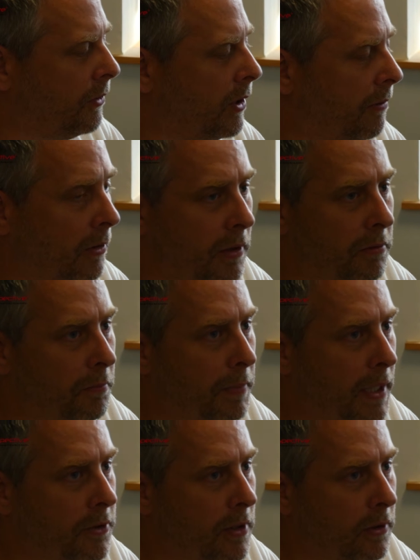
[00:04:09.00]
several different
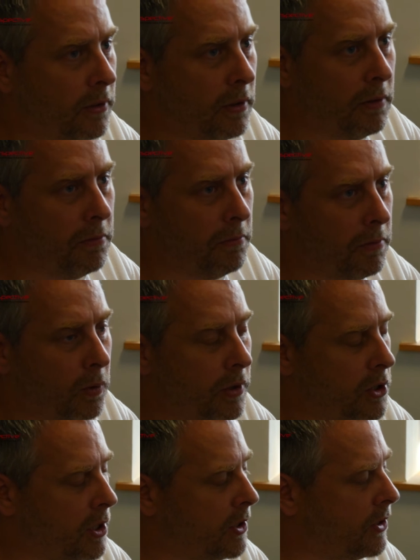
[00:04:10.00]
batteries and different
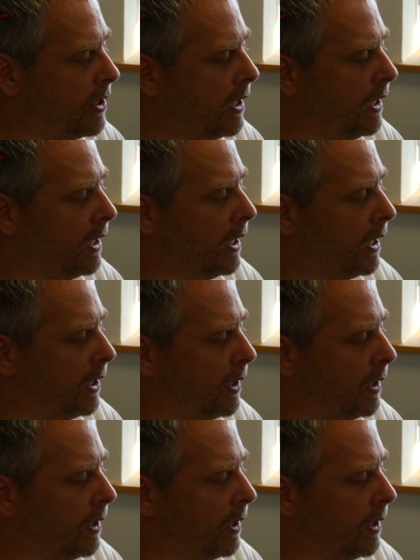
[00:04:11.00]
voltages. They